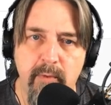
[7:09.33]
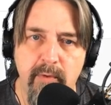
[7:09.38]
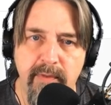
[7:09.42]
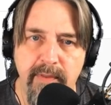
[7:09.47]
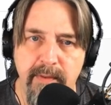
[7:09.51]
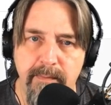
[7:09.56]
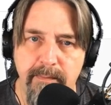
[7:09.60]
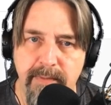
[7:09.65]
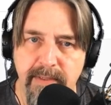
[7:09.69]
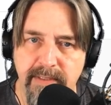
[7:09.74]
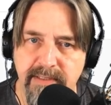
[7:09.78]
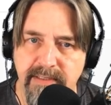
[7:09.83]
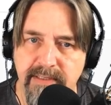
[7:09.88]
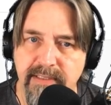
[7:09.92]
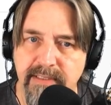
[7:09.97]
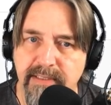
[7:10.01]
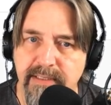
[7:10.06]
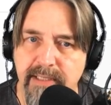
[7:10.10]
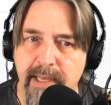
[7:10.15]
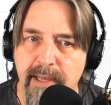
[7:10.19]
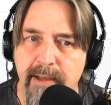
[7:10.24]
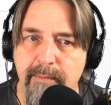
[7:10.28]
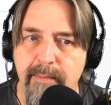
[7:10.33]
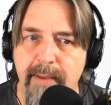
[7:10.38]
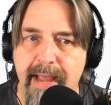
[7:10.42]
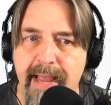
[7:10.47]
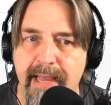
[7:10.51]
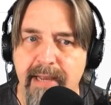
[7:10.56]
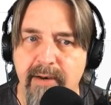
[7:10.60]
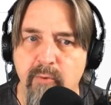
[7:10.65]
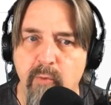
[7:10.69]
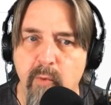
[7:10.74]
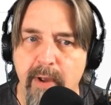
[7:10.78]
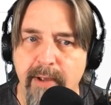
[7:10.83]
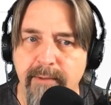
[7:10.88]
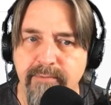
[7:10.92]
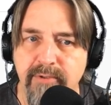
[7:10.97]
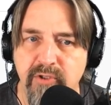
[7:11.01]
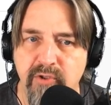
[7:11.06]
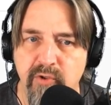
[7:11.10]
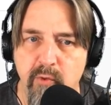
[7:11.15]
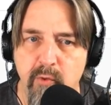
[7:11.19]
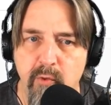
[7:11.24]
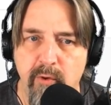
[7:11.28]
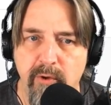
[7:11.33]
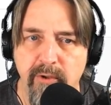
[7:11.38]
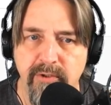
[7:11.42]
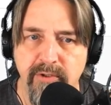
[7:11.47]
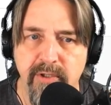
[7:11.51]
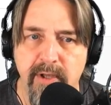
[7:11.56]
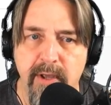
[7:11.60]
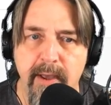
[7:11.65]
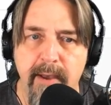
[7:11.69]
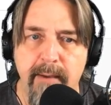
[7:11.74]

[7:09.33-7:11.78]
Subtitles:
in the Business Hub and web stores,